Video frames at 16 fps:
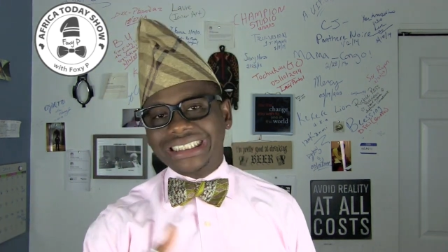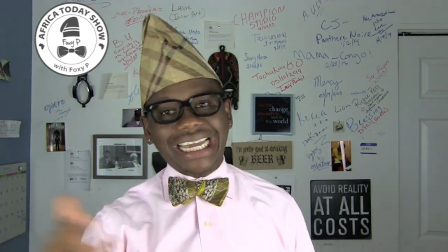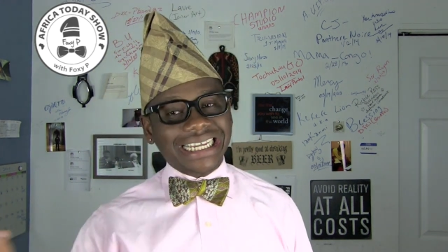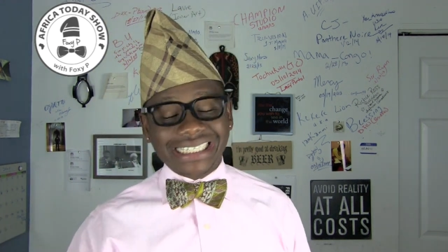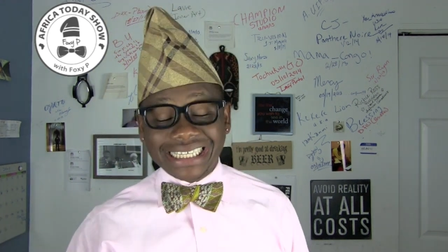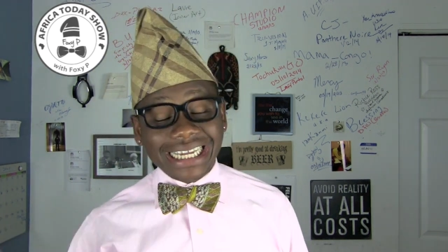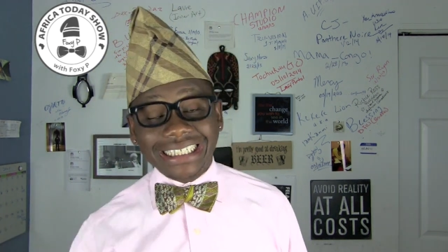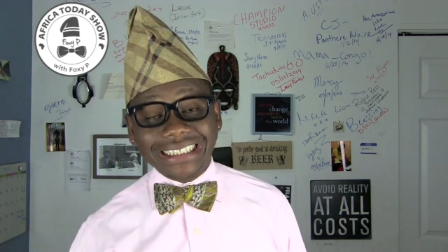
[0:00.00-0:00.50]

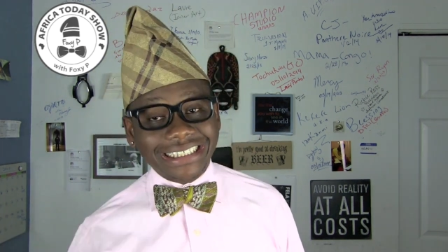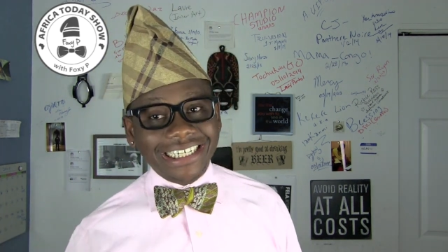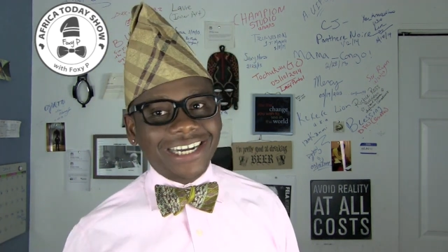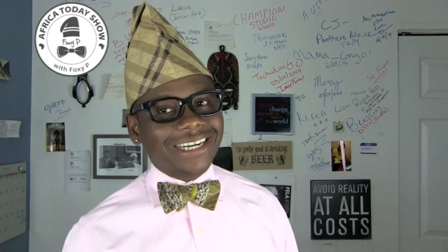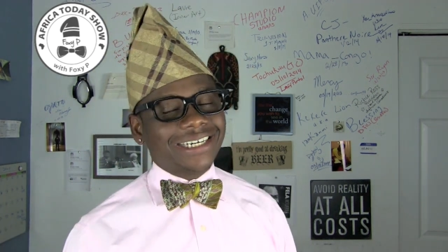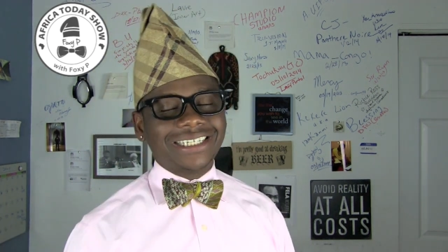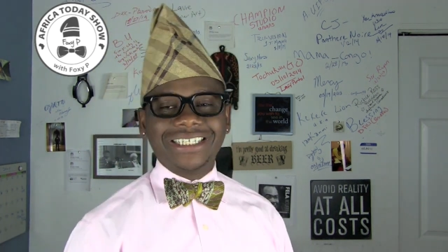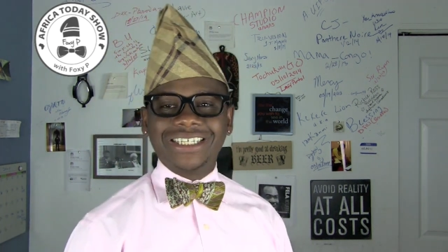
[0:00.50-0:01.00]
That's it,
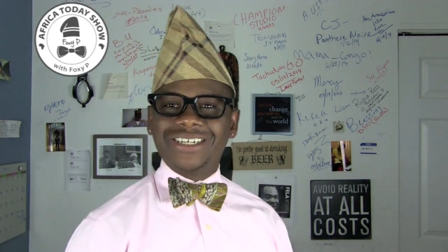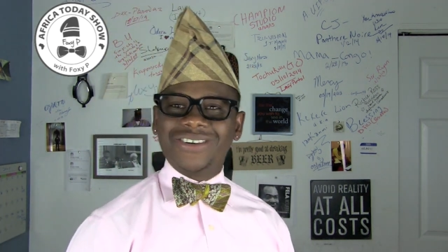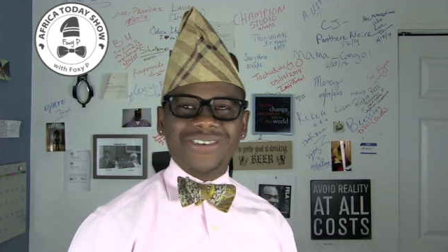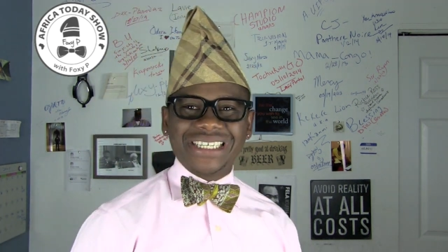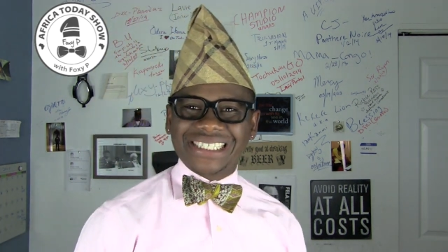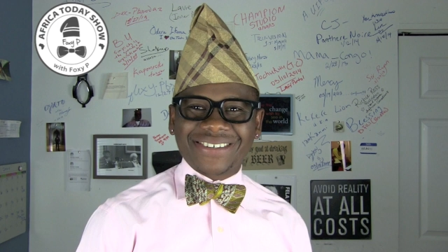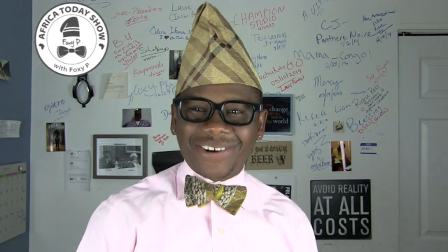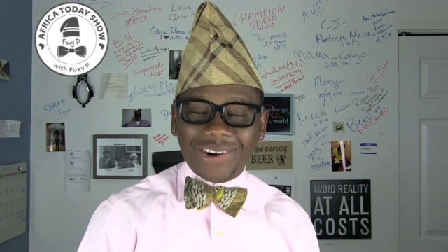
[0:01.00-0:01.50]
done. You
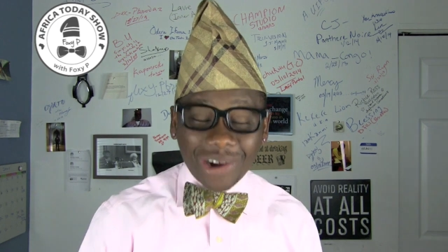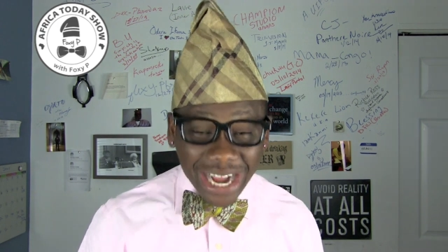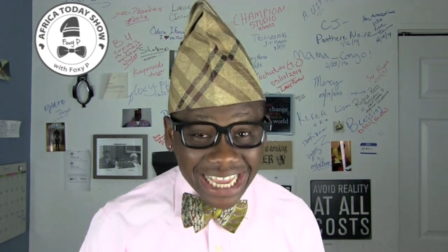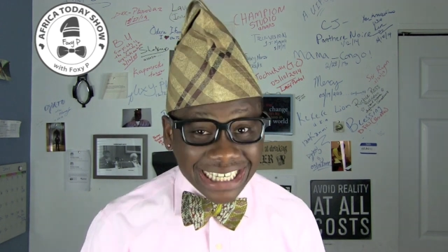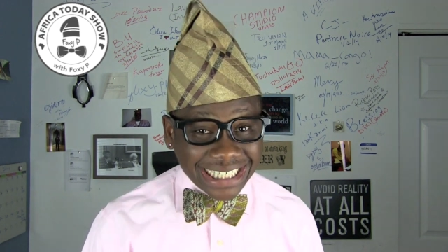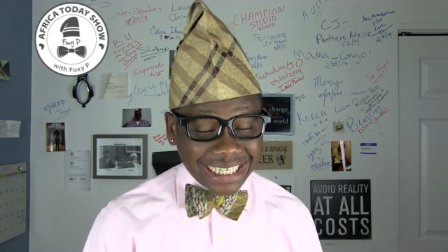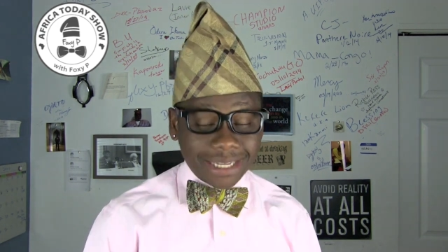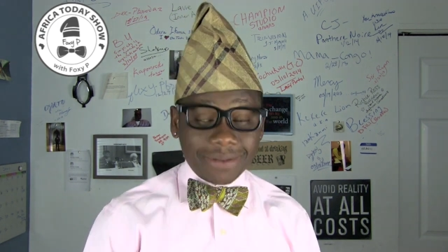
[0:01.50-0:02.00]
know, it's
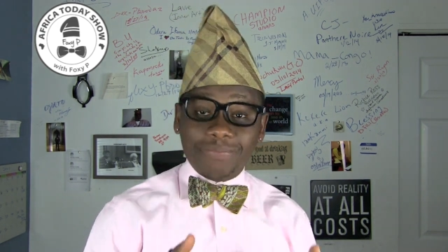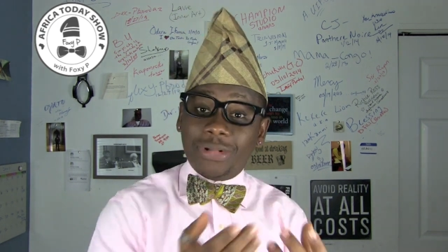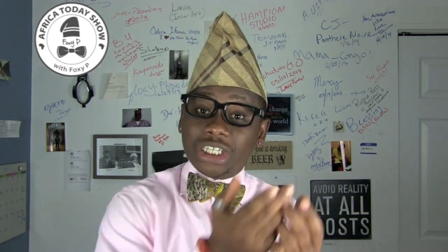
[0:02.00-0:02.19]
crazy.